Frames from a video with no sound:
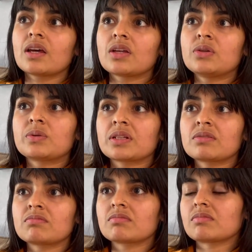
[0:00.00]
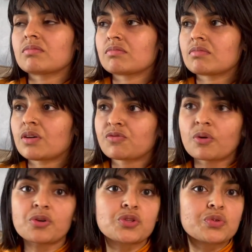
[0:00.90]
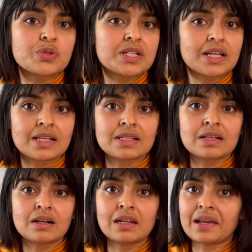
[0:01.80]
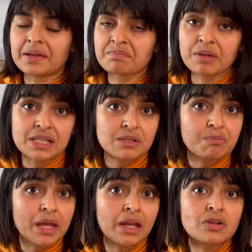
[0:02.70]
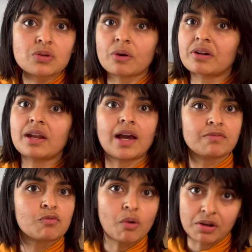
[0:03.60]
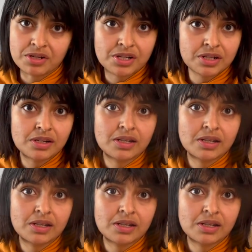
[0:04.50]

You can, of course, use it as a lime-based paint or a lime wash.